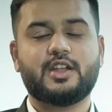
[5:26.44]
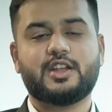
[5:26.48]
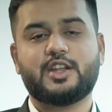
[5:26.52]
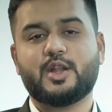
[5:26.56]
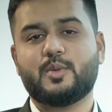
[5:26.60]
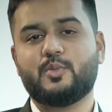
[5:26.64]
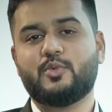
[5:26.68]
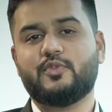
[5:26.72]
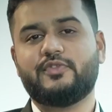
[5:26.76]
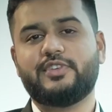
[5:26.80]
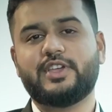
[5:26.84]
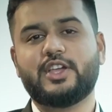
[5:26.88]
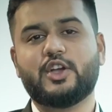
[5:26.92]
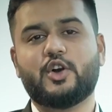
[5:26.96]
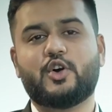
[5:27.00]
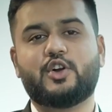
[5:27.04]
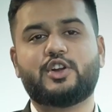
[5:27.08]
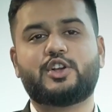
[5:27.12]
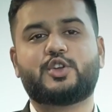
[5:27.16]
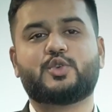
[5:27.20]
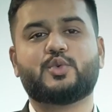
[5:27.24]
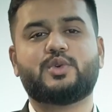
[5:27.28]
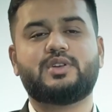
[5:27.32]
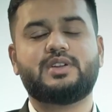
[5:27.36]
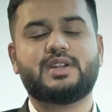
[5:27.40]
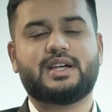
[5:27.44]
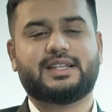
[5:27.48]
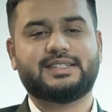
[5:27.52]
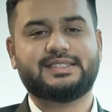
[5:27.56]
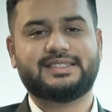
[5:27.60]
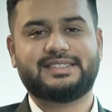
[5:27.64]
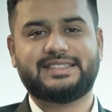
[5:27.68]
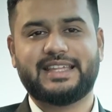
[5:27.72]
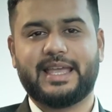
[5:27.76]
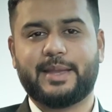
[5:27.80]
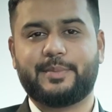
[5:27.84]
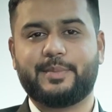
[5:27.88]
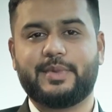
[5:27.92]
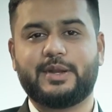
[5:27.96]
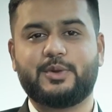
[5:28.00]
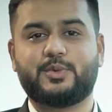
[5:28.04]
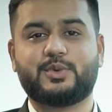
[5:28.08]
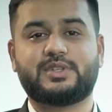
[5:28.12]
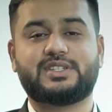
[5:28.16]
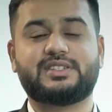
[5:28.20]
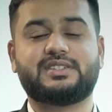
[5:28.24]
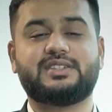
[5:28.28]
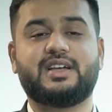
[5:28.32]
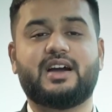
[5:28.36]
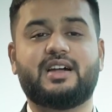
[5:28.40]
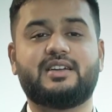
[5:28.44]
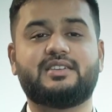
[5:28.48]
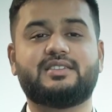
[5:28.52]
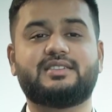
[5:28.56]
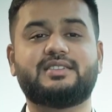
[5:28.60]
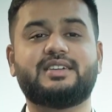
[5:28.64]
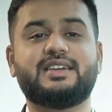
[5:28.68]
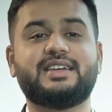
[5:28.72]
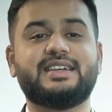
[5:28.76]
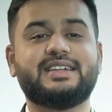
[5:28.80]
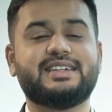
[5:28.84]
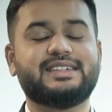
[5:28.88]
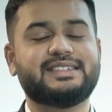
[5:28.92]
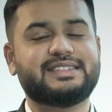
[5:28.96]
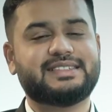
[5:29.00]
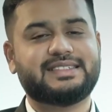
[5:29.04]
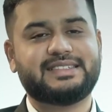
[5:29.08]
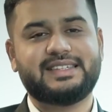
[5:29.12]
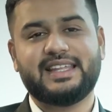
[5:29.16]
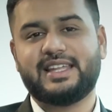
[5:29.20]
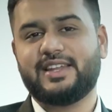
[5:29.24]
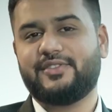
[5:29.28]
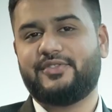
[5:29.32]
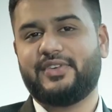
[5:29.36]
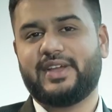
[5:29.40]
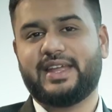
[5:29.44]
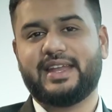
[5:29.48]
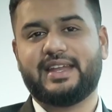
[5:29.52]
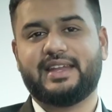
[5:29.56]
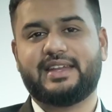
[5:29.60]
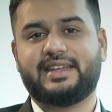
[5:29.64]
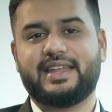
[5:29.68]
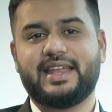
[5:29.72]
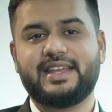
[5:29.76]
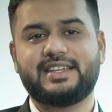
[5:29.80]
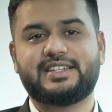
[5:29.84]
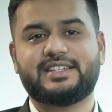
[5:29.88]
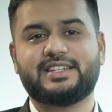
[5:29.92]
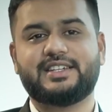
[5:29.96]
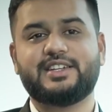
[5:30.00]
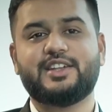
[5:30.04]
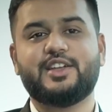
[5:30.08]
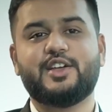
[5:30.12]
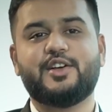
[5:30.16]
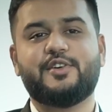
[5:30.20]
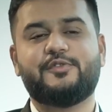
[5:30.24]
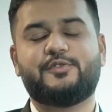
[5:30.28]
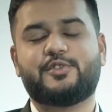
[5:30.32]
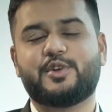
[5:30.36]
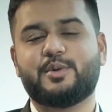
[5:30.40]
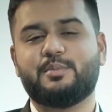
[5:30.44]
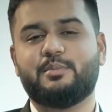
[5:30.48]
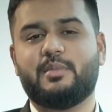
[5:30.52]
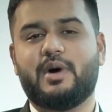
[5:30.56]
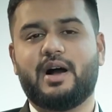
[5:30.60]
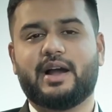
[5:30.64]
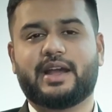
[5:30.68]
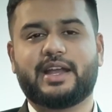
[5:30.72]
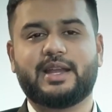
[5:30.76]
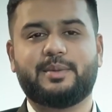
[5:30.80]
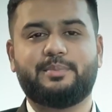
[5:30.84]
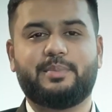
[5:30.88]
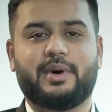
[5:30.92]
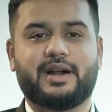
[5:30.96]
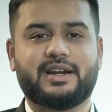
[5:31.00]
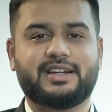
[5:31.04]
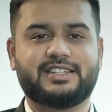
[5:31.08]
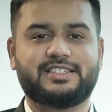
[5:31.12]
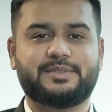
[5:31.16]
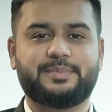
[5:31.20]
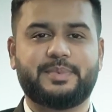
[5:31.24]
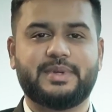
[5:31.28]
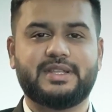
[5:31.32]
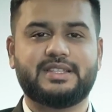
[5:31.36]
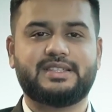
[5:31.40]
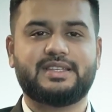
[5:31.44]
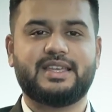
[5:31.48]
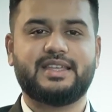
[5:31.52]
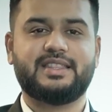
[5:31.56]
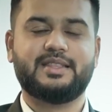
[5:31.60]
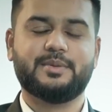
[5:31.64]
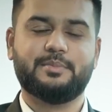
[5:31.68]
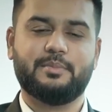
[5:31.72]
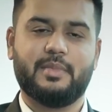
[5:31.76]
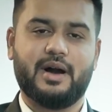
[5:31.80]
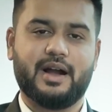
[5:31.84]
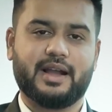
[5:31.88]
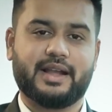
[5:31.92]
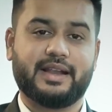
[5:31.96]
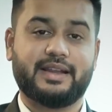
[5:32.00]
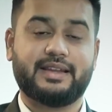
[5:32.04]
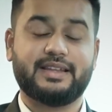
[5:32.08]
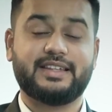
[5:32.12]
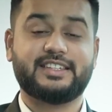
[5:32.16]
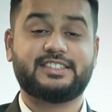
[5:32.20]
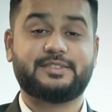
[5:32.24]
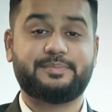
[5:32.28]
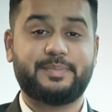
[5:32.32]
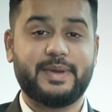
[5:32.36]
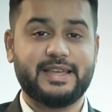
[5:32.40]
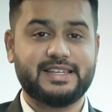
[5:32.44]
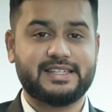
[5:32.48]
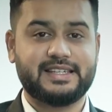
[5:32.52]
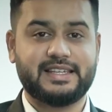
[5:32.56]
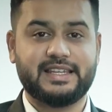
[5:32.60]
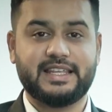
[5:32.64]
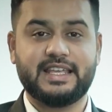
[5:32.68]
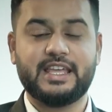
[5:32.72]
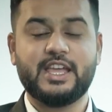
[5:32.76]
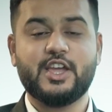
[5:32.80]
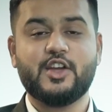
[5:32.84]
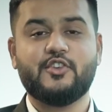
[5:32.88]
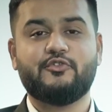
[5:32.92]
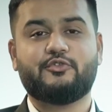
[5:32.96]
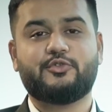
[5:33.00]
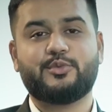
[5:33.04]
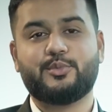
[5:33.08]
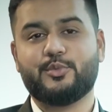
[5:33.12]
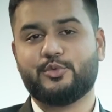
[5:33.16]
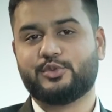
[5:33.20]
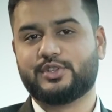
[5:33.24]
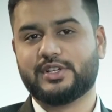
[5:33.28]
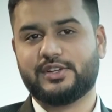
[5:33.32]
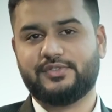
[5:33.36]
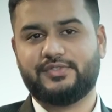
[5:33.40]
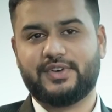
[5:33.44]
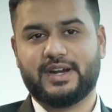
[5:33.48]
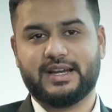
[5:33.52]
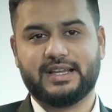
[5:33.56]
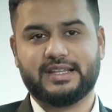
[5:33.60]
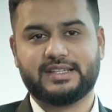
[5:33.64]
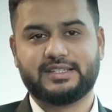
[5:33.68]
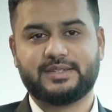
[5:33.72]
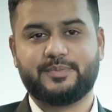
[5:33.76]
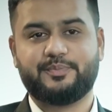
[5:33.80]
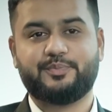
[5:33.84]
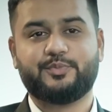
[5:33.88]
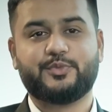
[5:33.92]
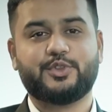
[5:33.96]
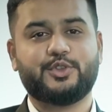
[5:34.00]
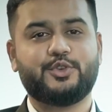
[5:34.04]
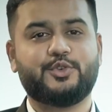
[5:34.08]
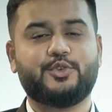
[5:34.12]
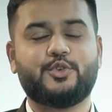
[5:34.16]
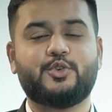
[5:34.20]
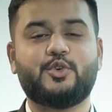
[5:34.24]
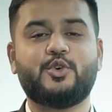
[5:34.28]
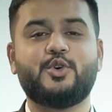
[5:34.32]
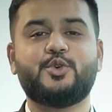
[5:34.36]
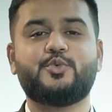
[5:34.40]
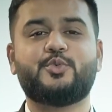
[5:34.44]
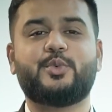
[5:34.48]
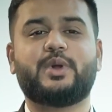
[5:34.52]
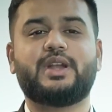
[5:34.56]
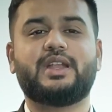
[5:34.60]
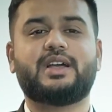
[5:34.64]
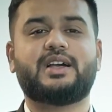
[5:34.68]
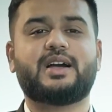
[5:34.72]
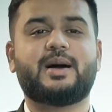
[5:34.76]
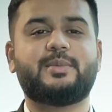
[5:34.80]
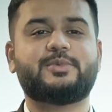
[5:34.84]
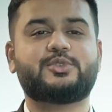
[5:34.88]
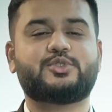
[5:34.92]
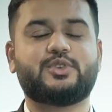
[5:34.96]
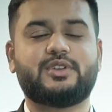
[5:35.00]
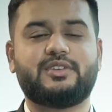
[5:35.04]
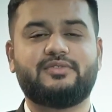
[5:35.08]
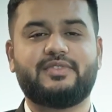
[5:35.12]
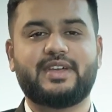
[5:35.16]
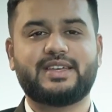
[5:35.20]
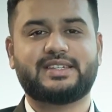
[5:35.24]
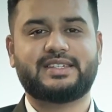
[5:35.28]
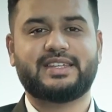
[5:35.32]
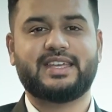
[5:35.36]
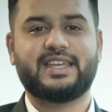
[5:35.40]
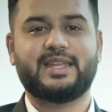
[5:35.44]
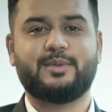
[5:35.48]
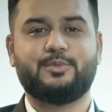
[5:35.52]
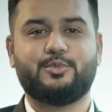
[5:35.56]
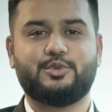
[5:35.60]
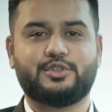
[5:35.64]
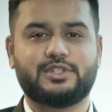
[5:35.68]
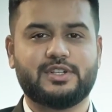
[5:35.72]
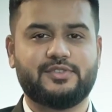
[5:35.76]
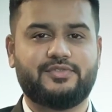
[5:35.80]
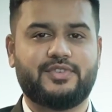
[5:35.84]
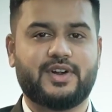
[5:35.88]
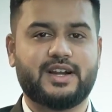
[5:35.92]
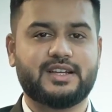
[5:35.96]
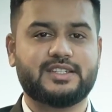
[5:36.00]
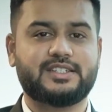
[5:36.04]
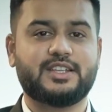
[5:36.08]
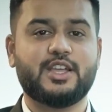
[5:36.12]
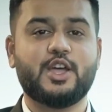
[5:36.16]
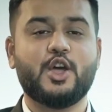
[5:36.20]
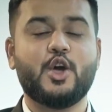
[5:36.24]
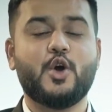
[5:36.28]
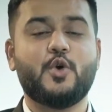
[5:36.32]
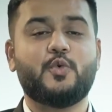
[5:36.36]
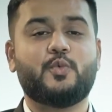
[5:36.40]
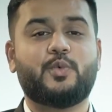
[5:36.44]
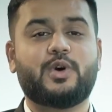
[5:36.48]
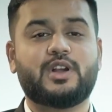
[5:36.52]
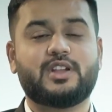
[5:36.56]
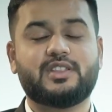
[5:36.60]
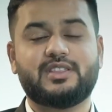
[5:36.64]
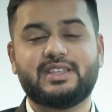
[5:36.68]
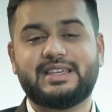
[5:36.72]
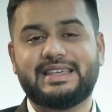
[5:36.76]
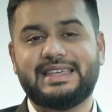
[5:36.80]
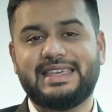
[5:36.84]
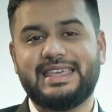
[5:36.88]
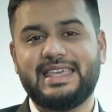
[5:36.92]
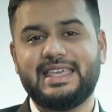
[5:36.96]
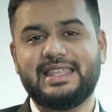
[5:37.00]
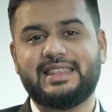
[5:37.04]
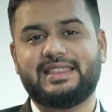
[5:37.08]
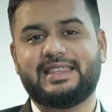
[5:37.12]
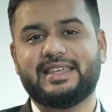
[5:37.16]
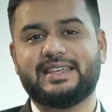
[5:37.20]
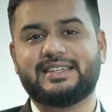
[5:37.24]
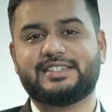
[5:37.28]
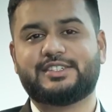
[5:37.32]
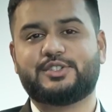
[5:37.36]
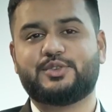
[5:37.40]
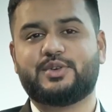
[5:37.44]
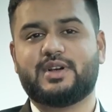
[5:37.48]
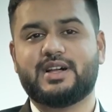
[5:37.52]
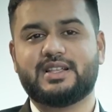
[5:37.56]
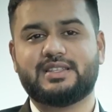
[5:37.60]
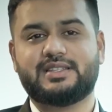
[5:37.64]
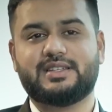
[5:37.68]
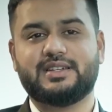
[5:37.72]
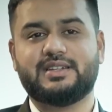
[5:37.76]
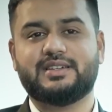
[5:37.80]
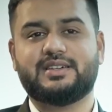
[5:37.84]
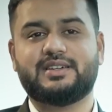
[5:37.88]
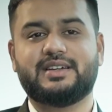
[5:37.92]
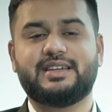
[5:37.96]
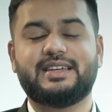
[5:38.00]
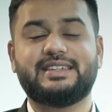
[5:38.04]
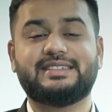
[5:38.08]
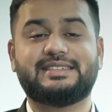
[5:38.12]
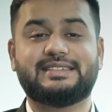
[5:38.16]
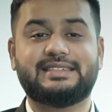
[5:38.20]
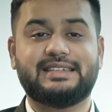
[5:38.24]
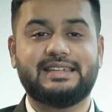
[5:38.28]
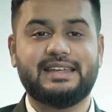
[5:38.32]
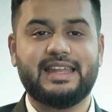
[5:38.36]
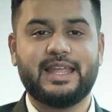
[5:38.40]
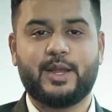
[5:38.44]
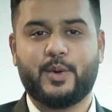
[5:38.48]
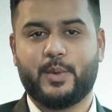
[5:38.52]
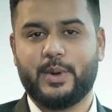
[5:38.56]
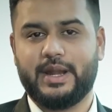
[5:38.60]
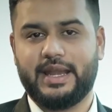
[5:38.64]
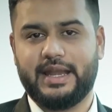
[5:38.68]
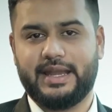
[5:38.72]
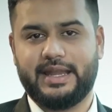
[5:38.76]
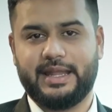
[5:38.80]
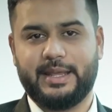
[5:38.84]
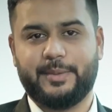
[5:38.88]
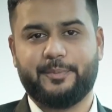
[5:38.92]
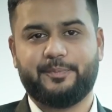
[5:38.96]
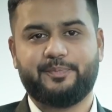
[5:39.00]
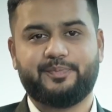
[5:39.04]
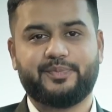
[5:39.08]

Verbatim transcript: Now, moving on to another segment which has garnered significant attention for the market participants in the market, especially for mutual funds. You know, when it comes to investing in mutual funds, one of the key things to consider is liquidity.